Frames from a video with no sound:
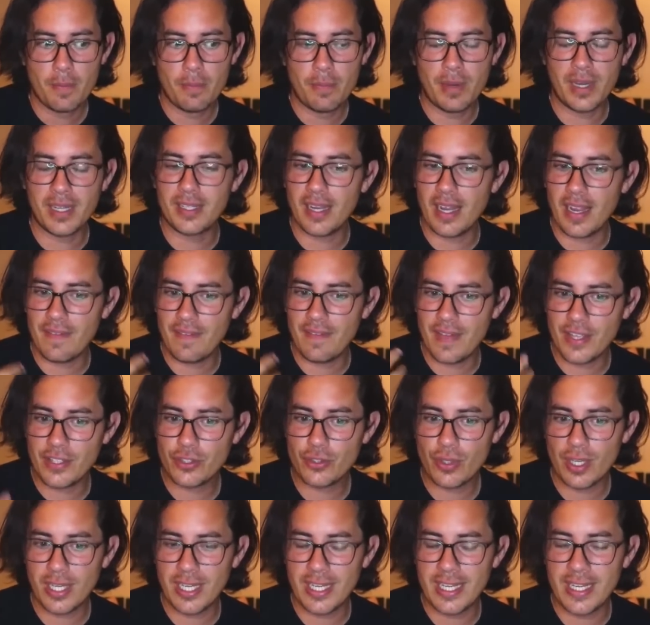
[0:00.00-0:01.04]
But
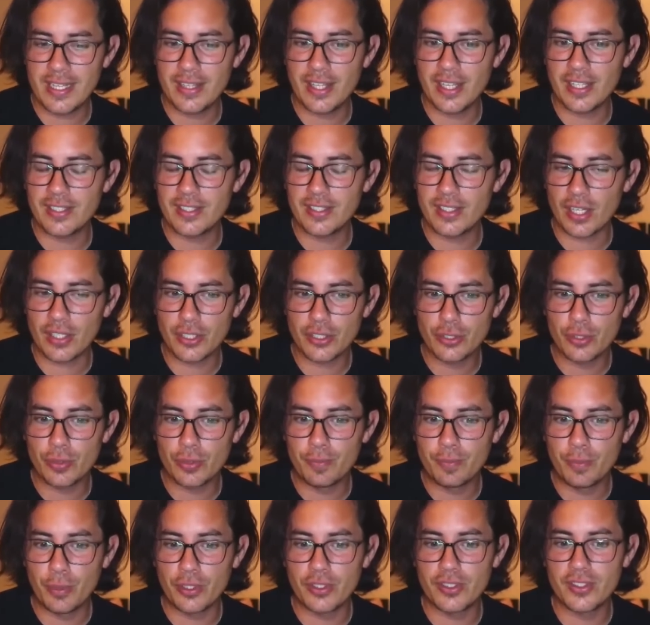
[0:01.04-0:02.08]
eventually they started to
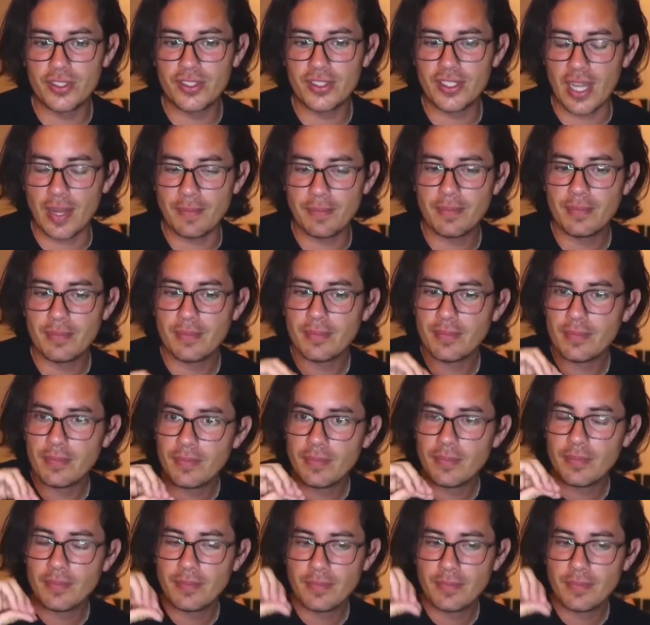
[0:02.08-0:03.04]
put some